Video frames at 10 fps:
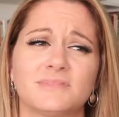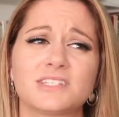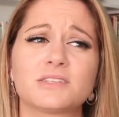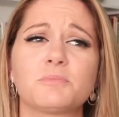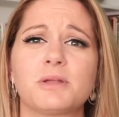
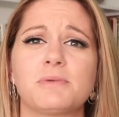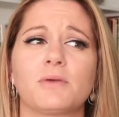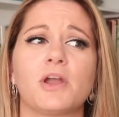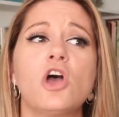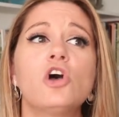This is a pretty big
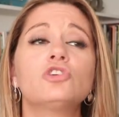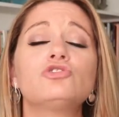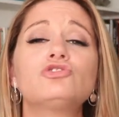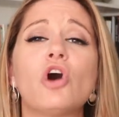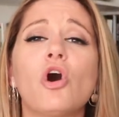one.
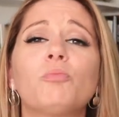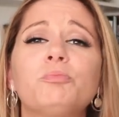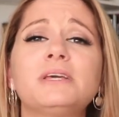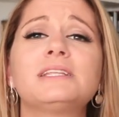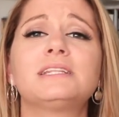Don't
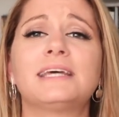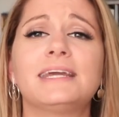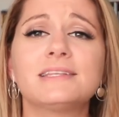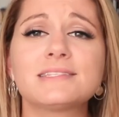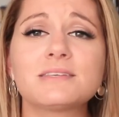be
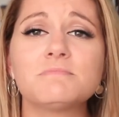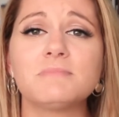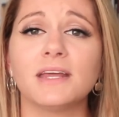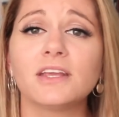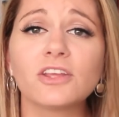late
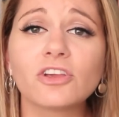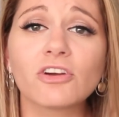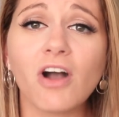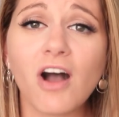submitting your